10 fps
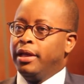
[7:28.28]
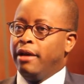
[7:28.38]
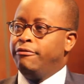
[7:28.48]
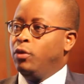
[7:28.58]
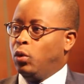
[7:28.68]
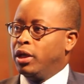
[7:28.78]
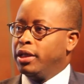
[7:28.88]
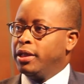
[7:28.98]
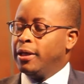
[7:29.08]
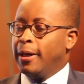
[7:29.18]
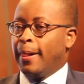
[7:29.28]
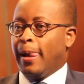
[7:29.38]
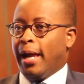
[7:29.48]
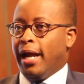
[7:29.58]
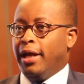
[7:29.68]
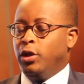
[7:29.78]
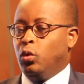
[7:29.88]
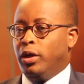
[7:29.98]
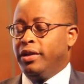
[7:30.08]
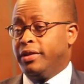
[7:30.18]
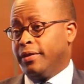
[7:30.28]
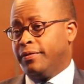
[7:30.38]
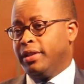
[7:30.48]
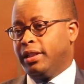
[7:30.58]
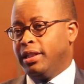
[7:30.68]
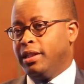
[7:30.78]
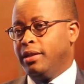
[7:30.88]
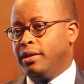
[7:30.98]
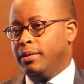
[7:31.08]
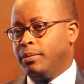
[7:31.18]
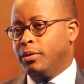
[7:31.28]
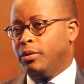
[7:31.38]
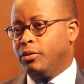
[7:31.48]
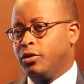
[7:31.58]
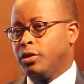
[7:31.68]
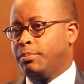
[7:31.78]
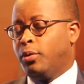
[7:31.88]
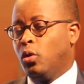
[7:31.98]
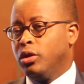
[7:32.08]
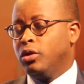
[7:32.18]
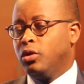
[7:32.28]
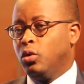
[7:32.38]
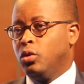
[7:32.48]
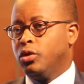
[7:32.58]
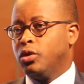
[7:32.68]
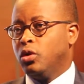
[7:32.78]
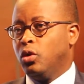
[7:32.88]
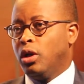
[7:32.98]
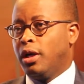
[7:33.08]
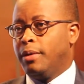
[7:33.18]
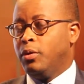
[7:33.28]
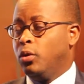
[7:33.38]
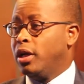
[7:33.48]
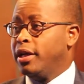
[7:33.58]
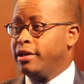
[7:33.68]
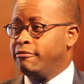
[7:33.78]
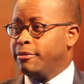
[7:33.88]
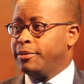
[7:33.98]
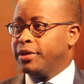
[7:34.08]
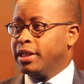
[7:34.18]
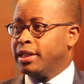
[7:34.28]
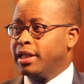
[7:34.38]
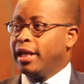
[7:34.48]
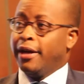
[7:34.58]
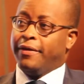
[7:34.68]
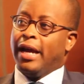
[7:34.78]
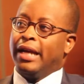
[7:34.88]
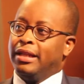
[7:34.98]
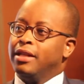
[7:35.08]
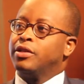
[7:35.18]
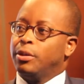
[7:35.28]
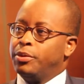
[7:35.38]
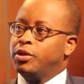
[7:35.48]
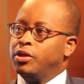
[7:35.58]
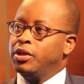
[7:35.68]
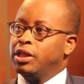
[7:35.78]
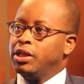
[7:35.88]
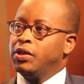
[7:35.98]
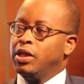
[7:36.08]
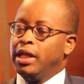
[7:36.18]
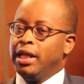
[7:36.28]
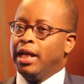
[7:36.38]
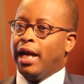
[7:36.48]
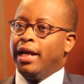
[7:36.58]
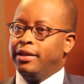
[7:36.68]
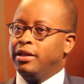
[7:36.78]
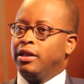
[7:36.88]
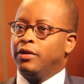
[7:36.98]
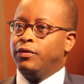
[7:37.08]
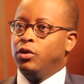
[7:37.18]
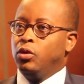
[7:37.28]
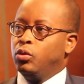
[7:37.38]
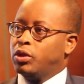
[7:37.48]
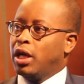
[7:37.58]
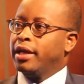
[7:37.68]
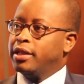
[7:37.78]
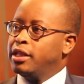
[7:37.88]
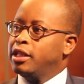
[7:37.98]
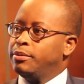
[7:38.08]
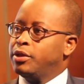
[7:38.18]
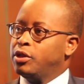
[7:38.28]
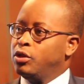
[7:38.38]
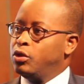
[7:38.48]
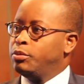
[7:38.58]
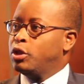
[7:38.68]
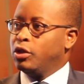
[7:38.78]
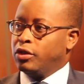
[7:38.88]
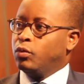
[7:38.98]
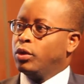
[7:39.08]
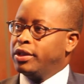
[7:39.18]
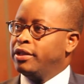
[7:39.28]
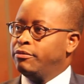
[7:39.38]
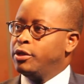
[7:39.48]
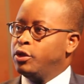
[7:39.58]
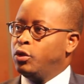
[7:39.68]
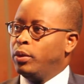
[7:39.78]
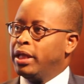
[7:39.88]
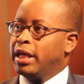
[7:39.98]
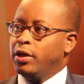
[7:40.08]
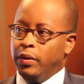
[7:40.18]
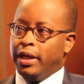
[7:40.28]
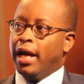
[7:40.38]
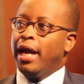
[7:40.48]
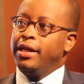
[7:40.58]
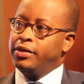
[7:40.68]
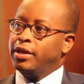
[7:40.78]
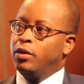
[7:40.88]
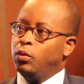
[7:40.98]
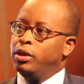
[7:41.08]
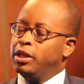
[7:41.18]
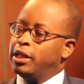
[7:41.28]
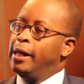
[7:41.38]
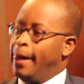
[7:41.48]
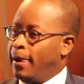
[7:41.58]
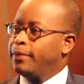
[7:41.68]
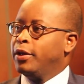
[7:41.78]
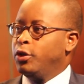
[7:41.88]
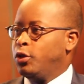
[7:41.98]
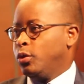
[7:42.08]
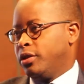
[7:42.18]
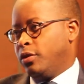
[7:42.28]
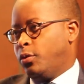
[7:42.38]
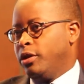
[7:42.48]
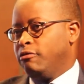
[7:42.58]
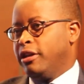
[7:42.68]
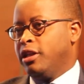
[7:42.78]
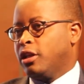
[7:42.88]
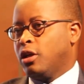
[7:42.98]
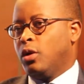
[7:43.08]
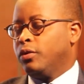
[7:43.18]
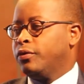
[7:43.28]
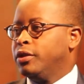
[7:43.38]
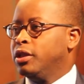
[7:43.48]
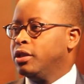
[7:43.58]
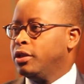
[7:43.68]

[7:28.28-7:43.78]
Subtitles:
everyone, and you want to definitely support those who are underrepresented and have had less opportunities, I think if you target HBCUs because of what they've been doing and you enhance that work, then you do it. If we already account for